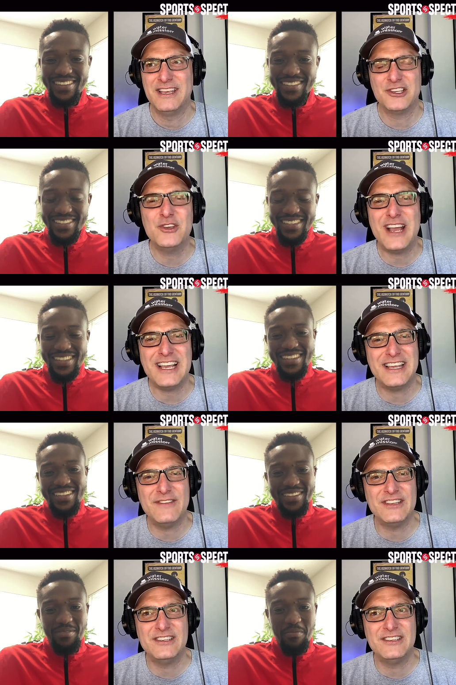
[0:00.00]
Speaker 1: Because you guys
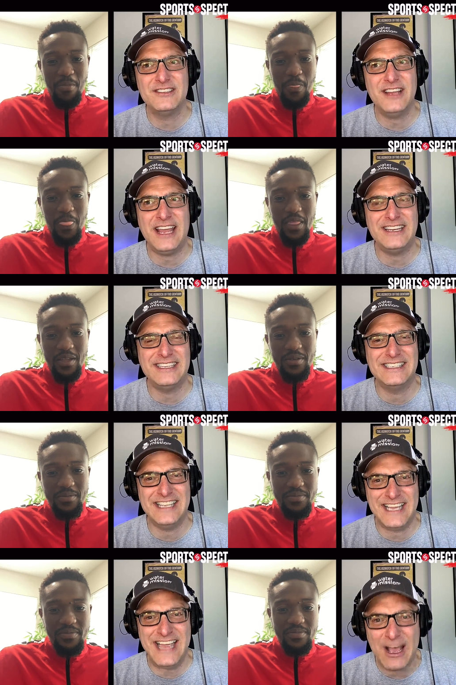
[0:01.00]
even had to
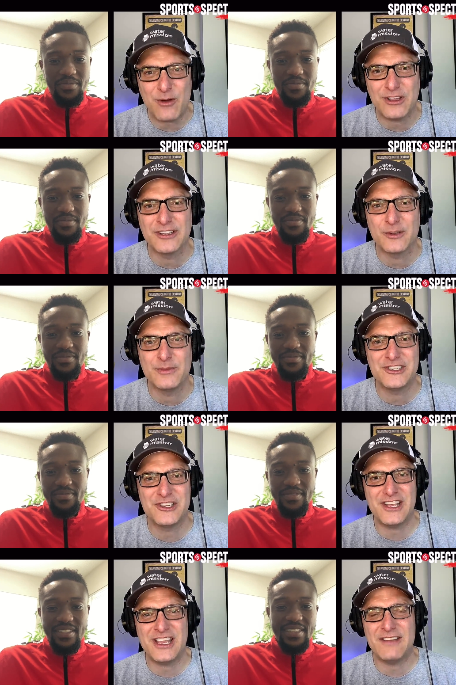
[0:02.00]
dig out a little bit
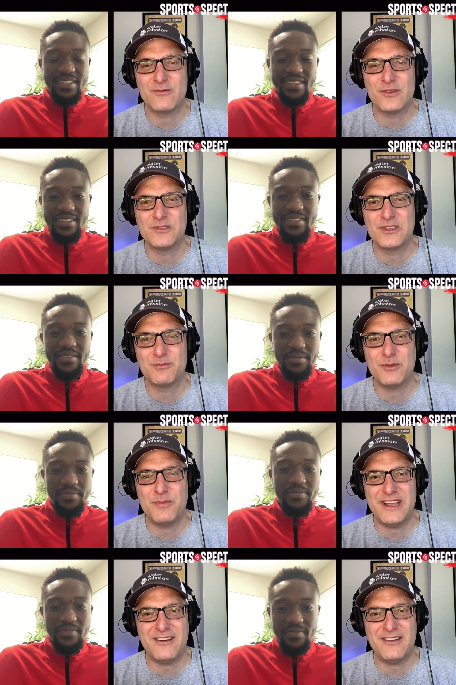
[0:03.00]
just to have room to
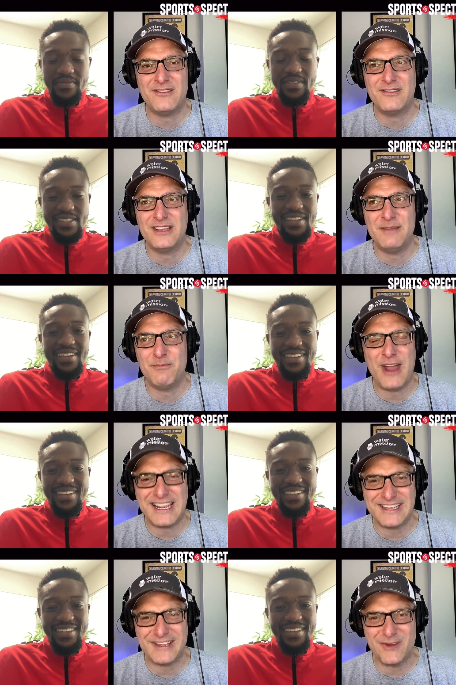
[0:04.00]
prepare and
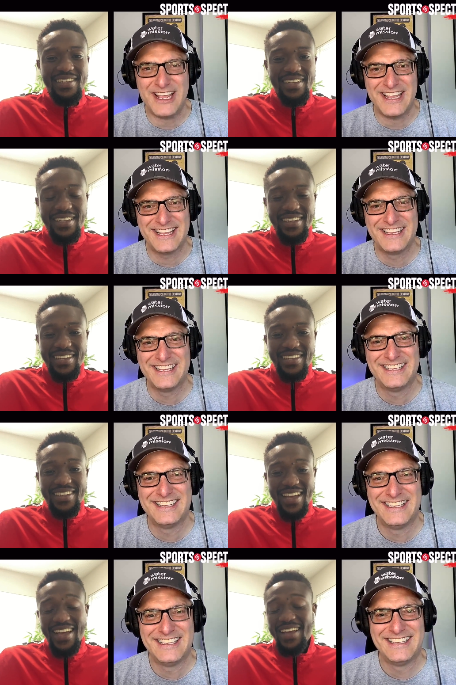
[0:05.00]
practice, right?
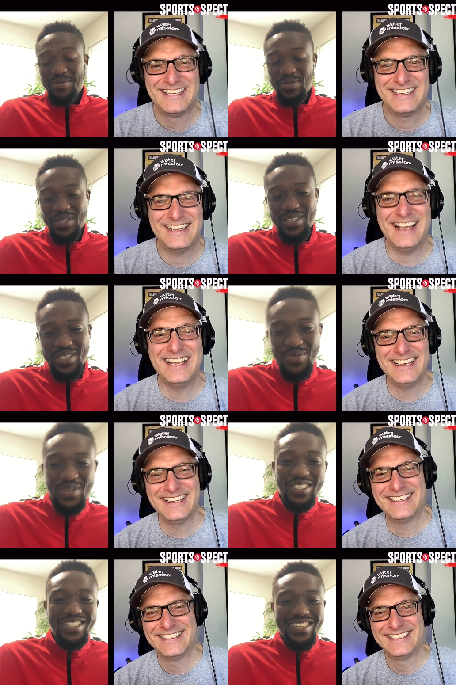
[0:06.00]
Speaker 2: yeah, it was it
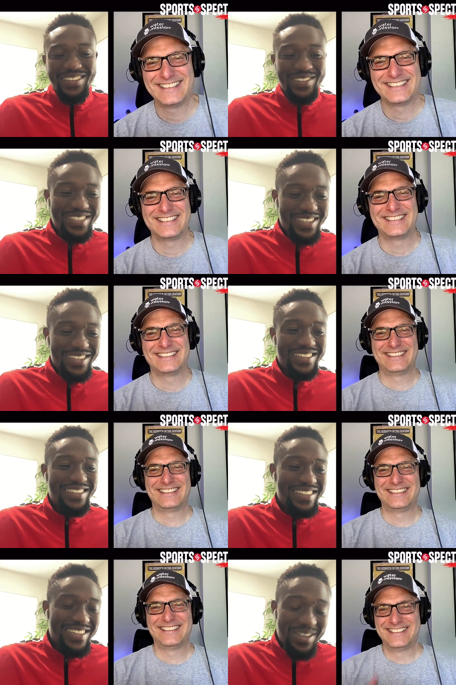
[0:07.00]
was it was a
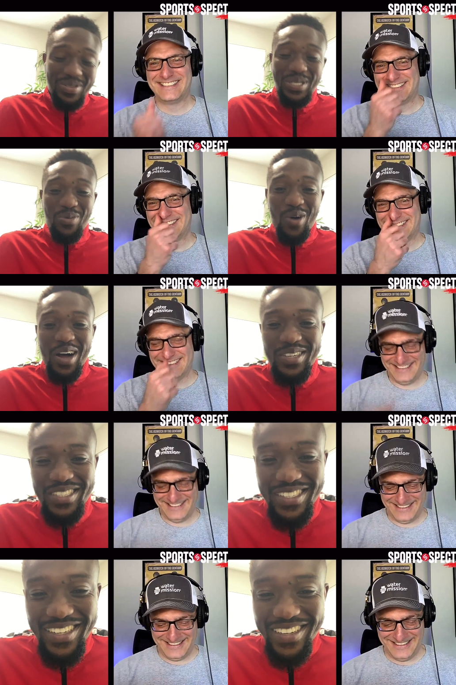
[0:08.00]
it was a
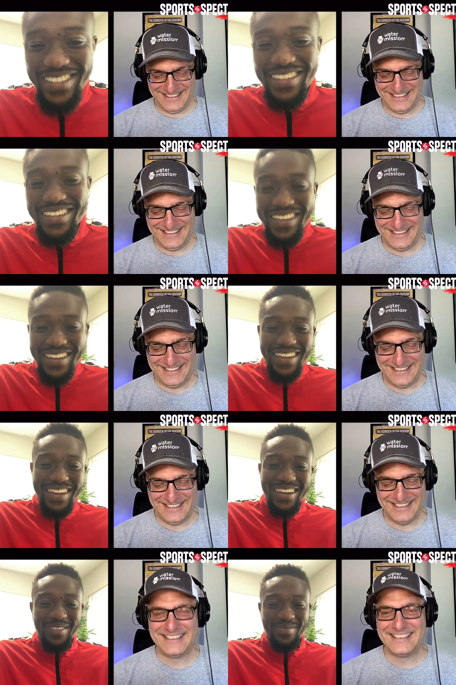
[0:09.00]
wild you know
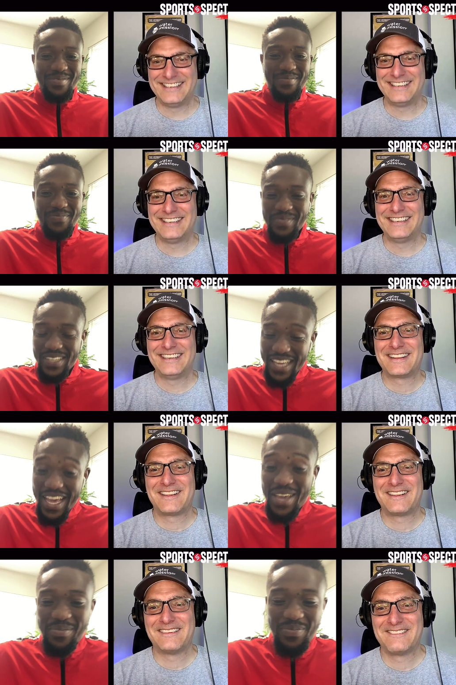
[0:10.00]
um,
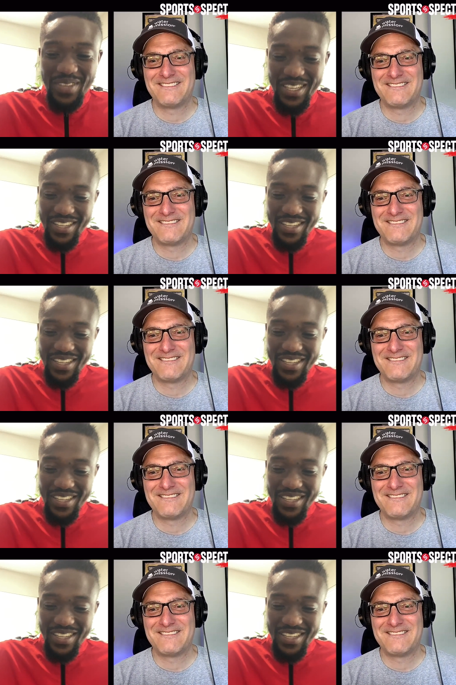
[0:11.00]
game